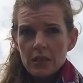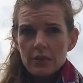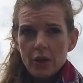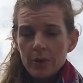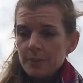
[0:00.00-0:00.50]

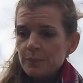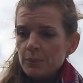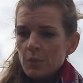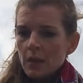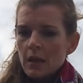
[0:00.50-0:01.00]
didn't go.
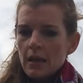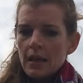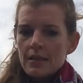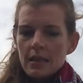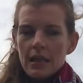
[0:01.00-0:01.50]

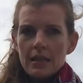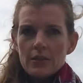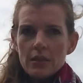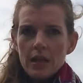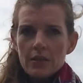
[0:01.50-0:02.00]
And then
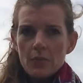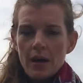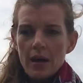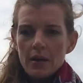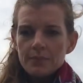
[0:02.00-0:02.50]
yesterday as
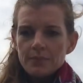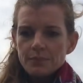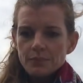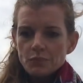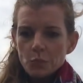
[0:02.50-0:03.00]
well,
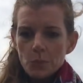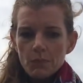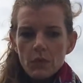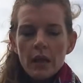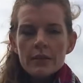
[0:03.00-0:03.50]

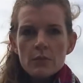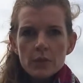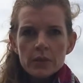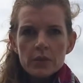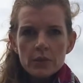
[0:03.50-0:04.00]
I had some
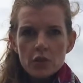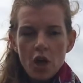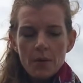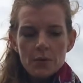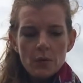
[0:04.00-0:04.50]
work to do in
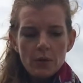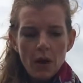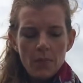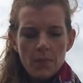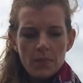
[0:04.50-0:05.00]
job, so
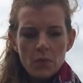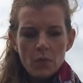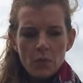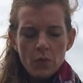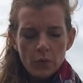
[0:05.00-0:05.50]
I
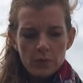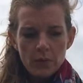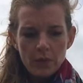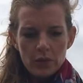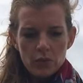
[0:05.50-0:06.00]
worked
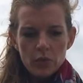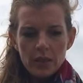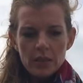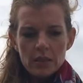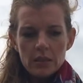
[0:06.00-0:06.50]
my way through
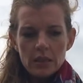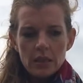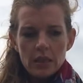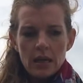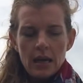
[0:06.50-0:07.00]
it.
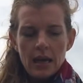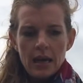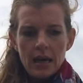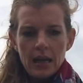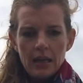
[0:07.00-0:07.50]

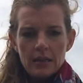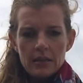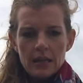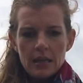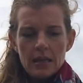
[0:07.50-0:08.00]

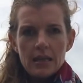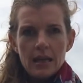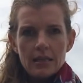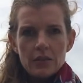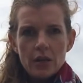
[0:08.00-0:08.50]
And then
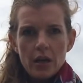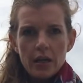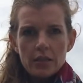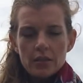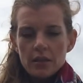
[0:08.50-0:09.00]
last
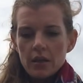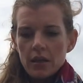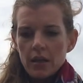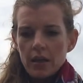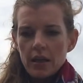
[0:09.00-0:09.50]
night
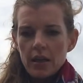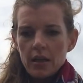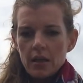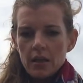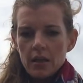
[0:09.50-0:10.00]
I